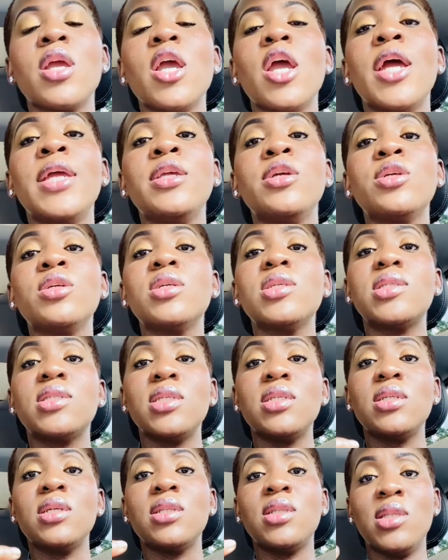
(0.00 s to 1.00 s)
And you're going to see
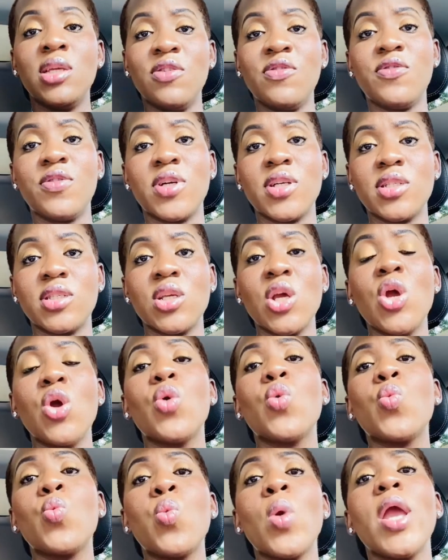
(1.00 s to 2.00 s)
the difference
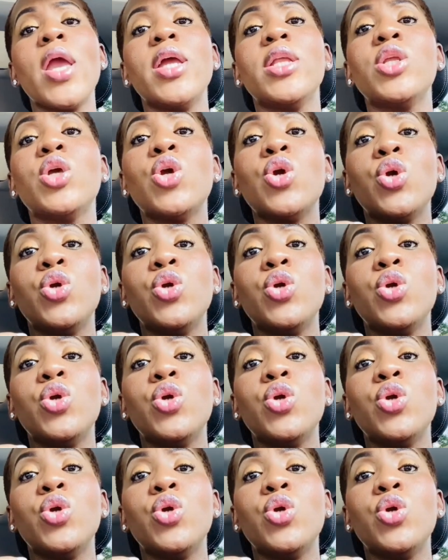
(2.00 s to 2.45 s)
when